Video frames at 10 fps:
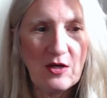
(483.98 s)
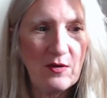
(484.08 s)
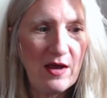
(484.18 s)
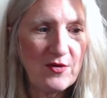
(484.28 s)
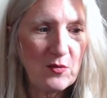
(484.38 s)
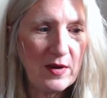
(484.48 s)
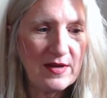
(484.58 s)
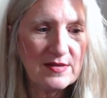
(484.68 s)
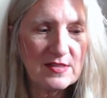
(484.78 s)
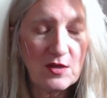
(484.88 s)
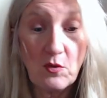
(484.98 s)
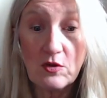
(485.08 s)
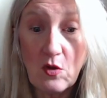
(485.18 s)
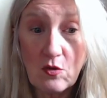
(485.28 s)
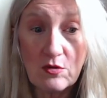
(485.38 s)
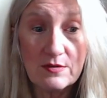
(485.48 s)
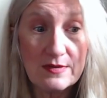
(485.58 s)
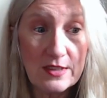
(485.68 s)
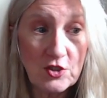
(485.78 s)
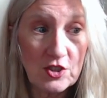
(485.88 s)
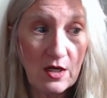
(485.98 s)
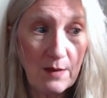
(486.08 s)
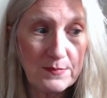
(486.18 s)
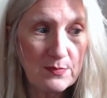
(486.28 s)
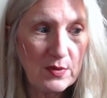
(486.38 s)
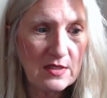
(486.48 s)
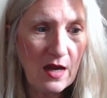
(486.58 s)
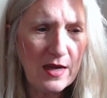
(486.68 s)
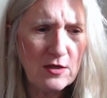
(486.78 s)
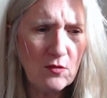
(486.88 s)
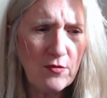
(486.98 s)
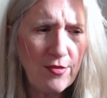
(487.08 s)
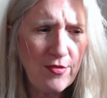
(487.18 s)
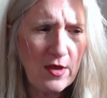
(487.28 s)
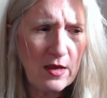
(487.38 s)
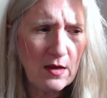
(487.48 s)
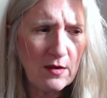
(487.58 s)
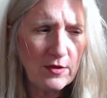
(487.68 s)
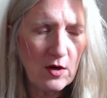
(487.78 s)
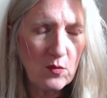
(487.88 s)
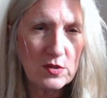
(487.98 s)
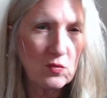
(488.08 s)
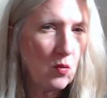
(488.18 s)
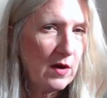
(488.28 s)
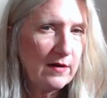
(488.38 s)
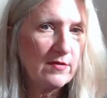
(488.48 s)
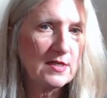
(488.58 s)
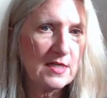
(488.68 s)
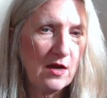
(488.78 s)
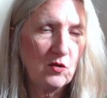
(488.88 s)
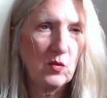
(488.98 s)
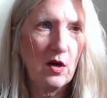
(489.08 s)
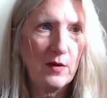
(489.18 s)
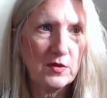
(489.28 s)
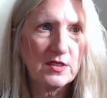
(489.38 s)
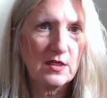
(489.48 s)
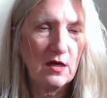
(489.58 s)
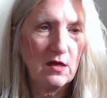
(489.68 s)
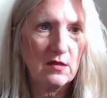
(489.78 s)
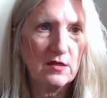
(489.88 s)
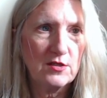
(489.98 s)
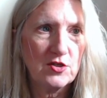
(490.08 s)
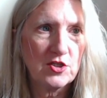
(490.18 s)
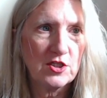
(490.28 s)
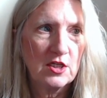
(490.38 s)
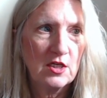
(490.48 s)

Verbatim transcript: know other ways there were local knit shops but i don't think there was one in the town where i went to college